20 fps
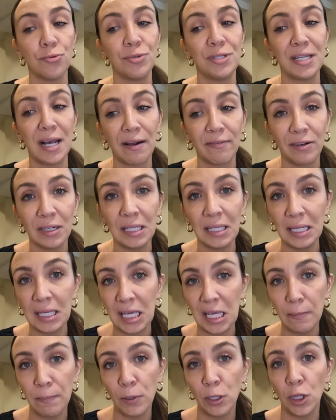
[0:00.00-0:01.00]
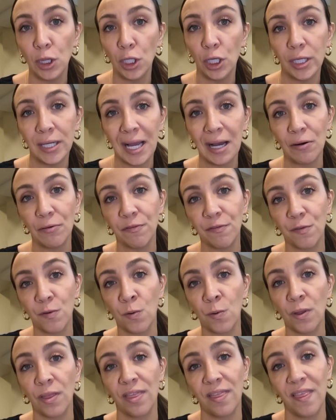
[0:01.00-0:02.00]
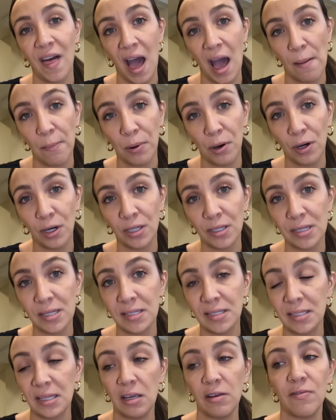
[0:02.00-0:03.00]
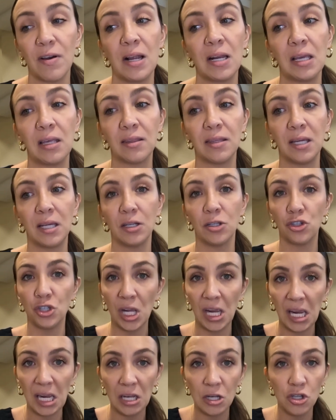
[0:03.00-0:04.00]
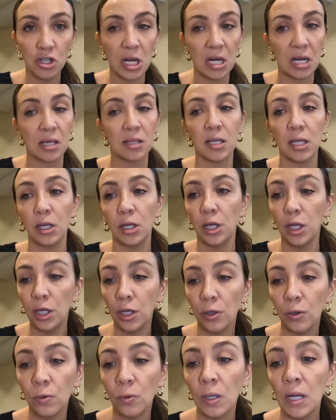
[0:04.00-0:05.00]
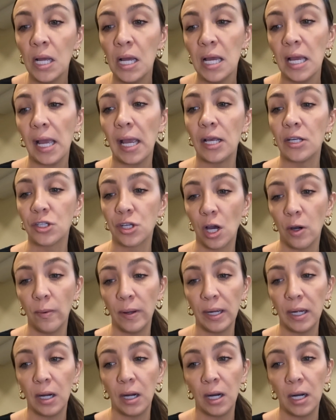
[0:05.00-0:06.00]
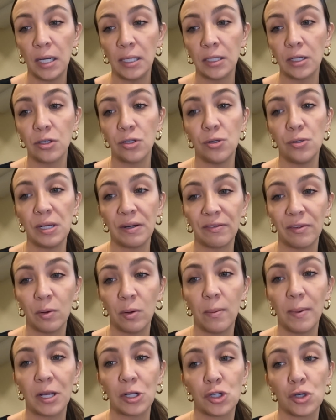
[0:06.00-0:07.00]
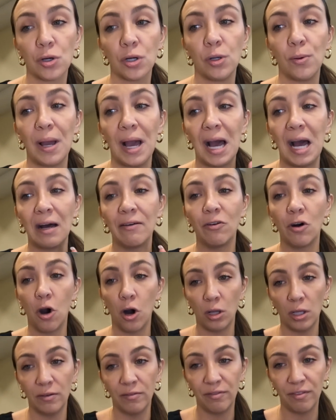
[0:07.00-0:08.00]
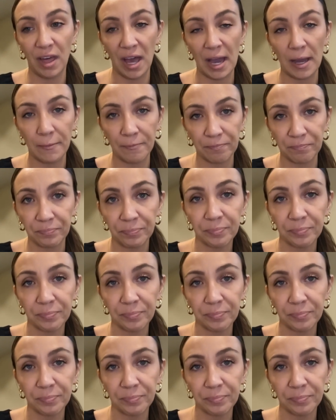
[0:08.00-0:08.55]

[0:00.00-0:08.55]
definitely keep a lookout for that part to see if anything's changed, anything new is going on, because you definitely want to make sure you have all of that.